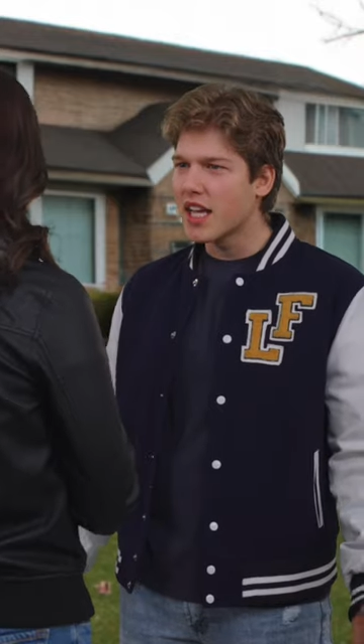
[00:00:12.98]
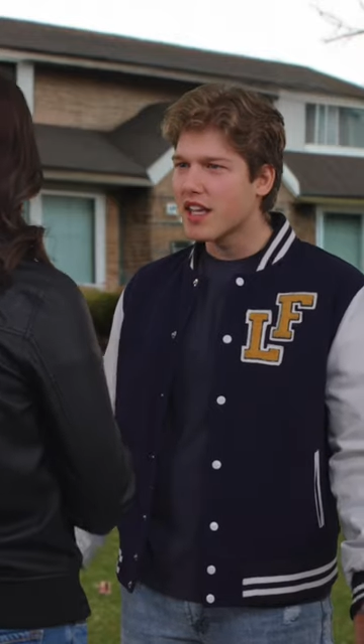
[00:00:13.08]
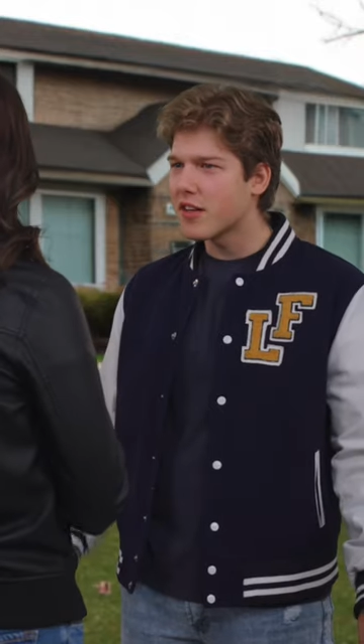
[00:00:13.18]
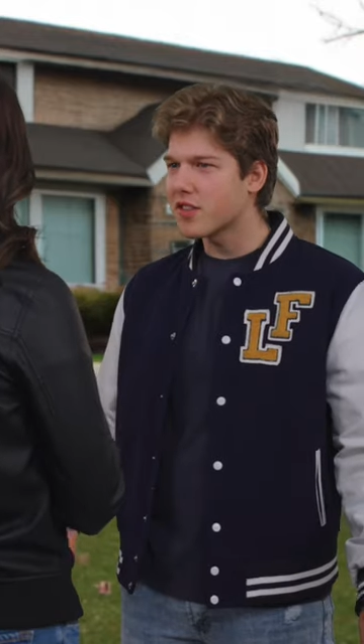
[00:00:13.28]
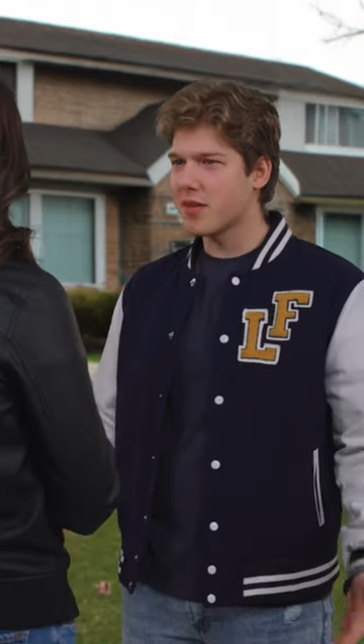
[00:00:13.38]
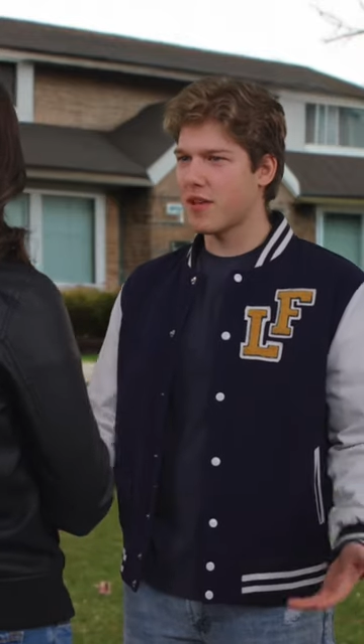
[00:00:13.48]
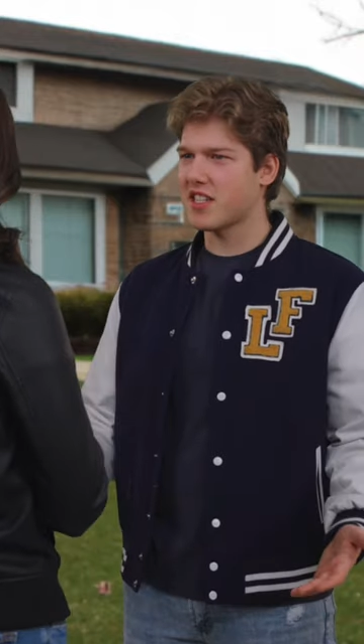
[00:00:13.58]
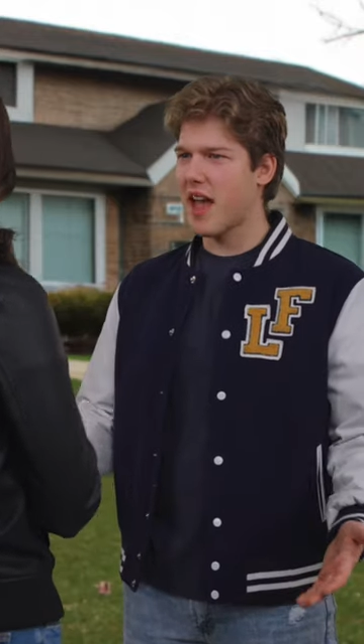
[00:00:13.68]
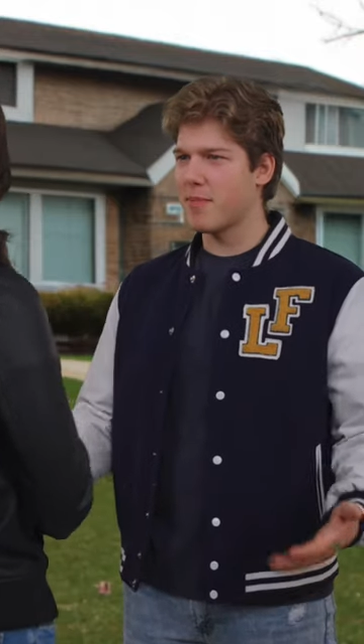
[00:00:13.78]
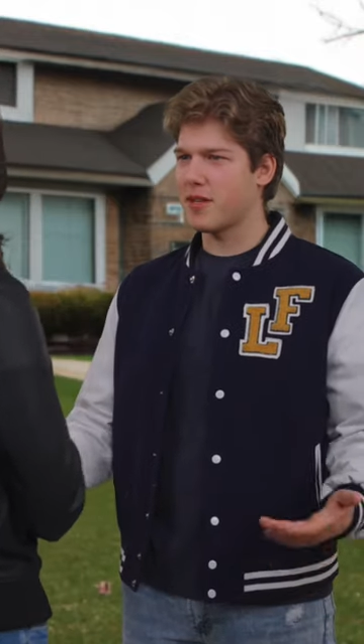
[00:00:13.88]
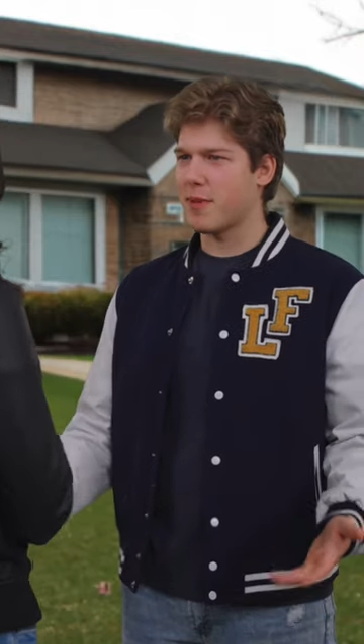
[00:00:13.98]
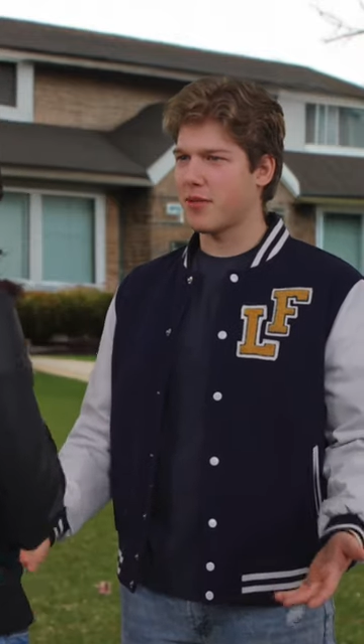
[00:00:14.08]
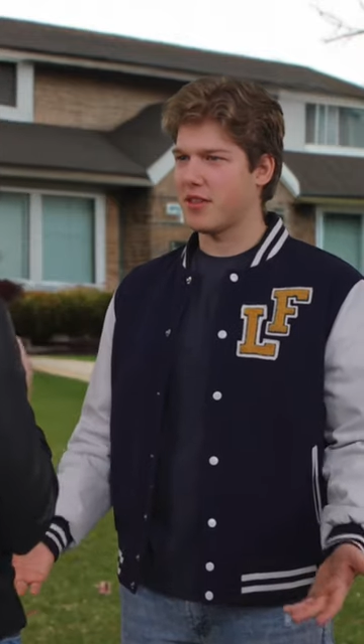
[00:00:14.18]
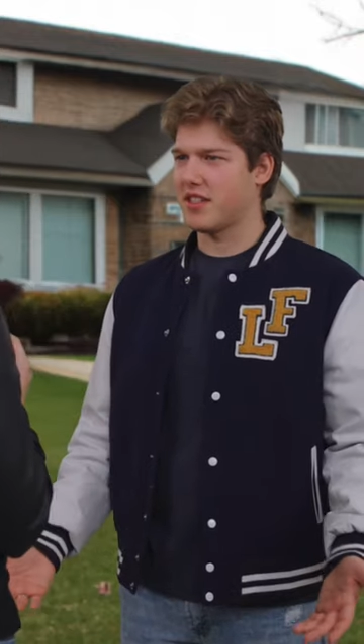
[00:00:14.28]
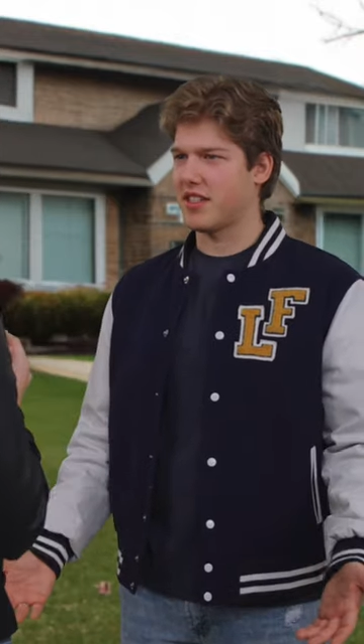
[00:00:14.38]
You don't seem as happy
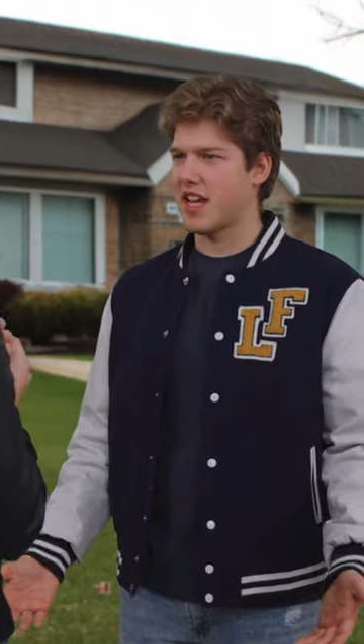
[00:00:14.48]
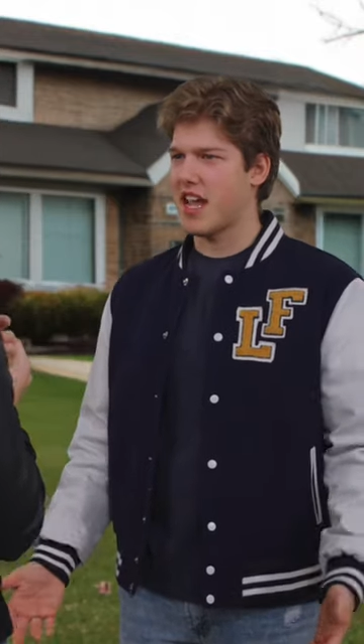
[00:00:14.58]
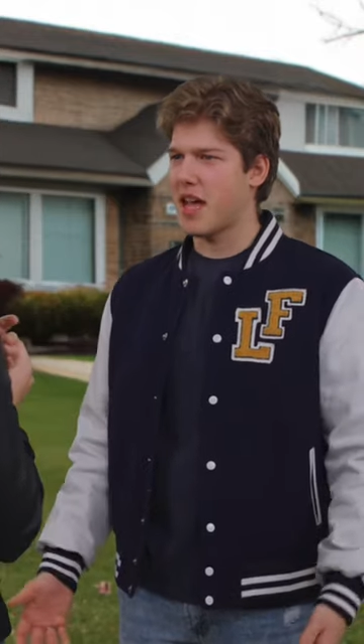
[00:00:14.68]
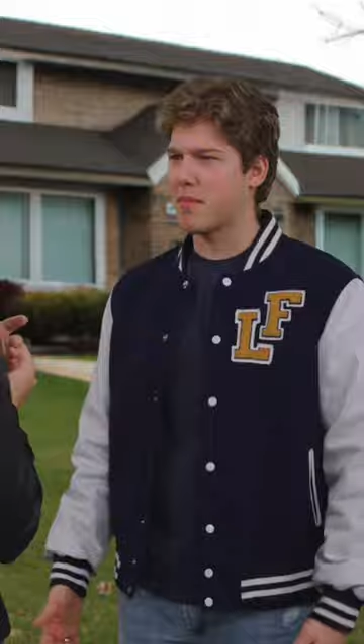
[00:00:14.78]
about this as I am.